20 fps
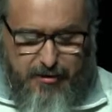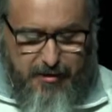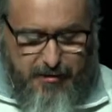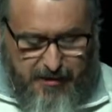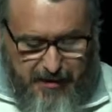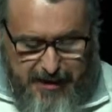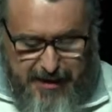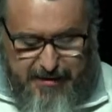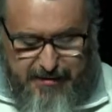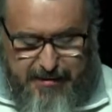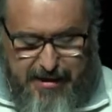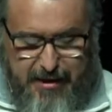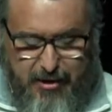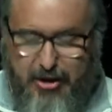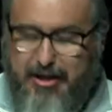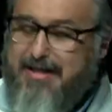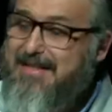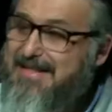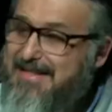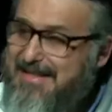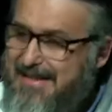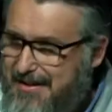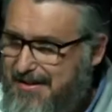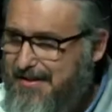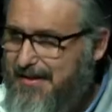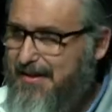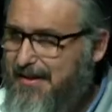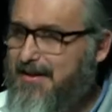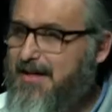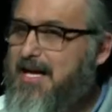These are the things that are
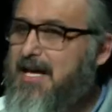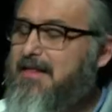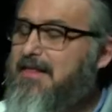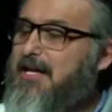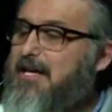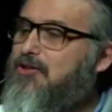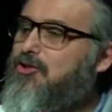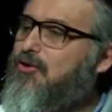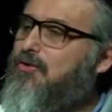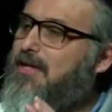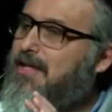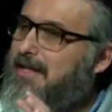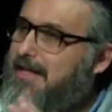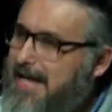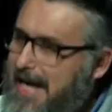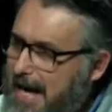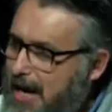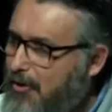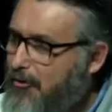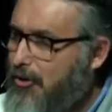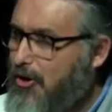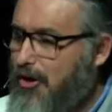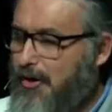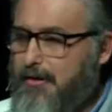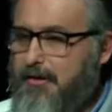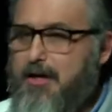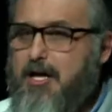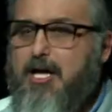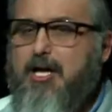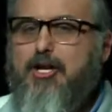consistent, that you can
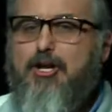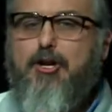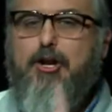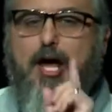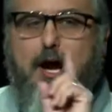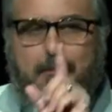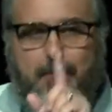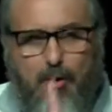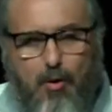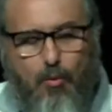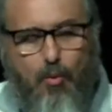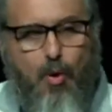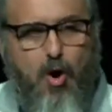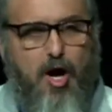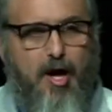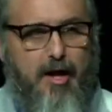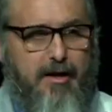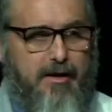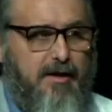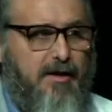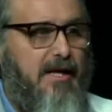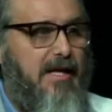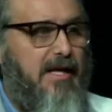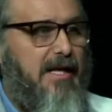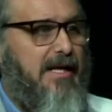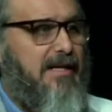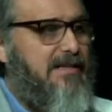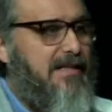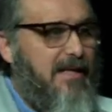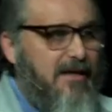count on. Number
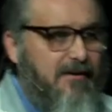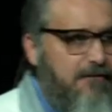one